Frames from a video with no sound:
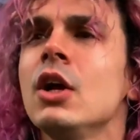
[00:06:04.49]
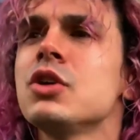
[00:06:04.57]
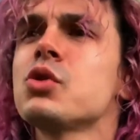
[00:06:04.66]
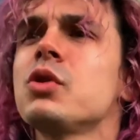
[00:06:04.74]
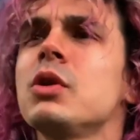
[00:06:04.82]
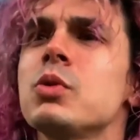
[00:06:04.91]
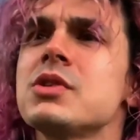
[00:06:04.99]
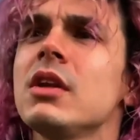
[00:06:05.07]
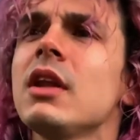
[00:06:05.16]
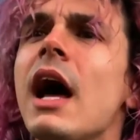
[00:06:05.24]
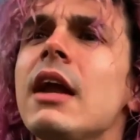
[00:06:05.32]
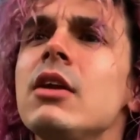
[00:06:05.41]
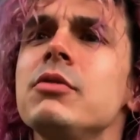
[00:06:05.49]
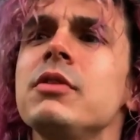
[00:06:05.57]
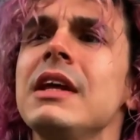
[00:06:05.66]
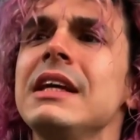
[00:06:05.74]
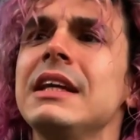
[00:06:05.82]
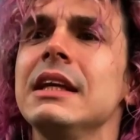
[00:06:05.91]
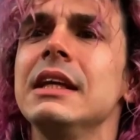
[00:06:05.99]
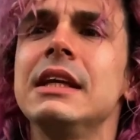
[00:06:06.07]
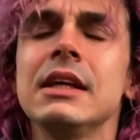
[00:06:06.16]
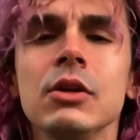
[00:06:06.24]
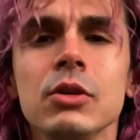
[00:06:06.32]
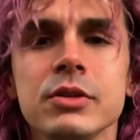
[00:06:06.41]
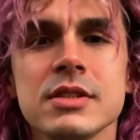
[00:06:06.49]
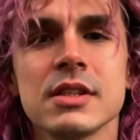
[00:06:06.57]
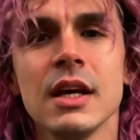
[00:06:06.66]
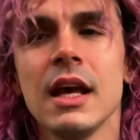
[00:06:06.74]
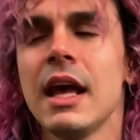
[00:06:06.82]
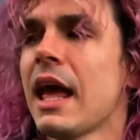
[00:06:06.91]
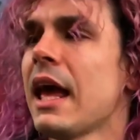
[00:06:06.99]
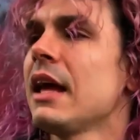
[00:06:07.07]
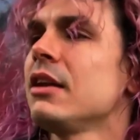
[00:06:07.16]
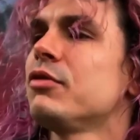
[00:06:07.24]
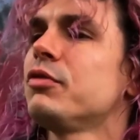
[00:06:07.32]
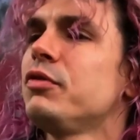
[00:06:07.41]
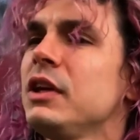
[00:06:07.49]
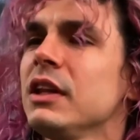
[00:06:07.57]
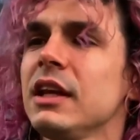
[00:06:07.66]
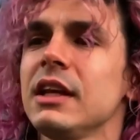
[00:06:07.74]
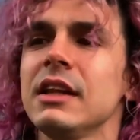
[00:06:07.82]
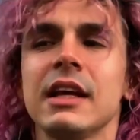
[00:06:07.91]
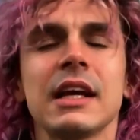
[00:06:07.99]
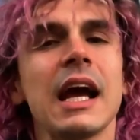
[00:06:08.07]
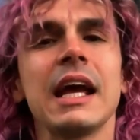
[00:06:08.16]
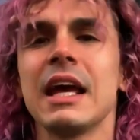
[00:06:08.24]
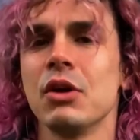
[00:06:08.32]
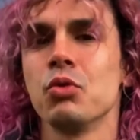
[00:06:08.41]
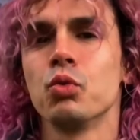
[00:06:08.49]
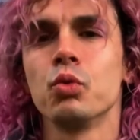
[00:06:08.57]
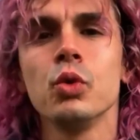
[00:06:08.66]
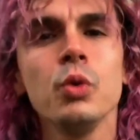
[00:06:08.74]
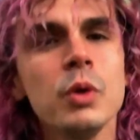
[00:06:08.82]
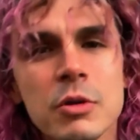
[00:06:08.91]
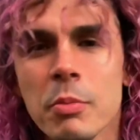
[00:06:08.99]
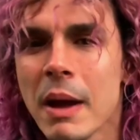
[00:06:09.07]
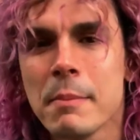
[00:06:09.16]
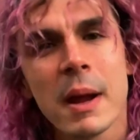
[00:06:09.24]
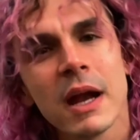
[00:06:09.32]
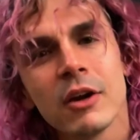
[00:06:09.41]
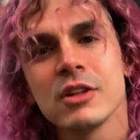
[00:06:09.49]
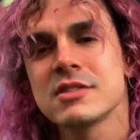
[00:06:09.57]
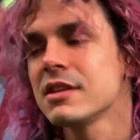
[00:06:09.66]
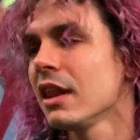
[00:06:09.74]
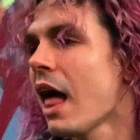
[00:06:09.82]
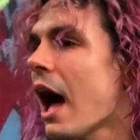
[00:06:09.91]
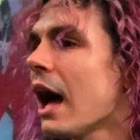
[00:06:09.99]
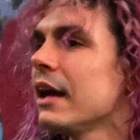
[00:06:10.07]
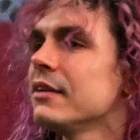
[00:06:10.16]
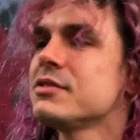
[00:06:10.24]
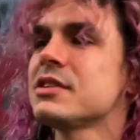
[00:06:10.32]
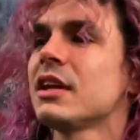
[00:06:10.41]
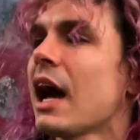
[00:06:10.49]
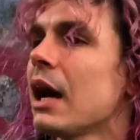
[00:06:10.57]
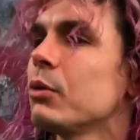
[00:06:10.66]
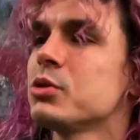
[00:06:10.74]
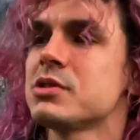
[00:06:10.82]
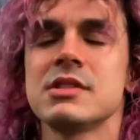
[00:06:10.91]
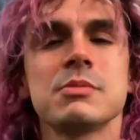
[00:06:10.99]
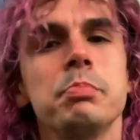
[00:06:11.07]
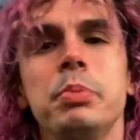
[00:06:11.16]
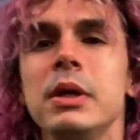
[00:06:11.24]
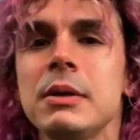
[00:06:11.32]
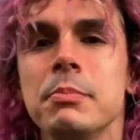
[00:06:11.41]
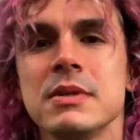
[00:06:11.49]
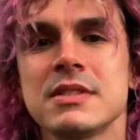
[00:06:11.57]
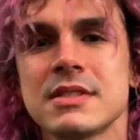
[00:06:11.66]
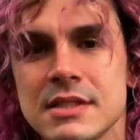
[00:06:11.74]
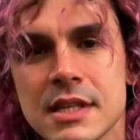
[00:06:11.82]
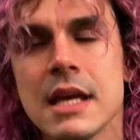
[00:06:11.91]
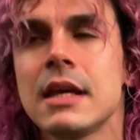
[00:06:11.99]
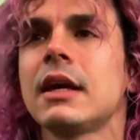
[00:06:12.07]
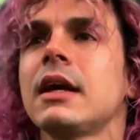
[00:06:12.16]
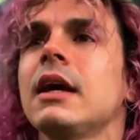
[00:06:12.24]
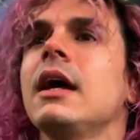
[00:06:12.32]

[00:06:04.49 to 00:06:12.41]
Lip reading: So there was a lot of like guilt and feeling like I had ruined my parents' lives and I was this big mistake.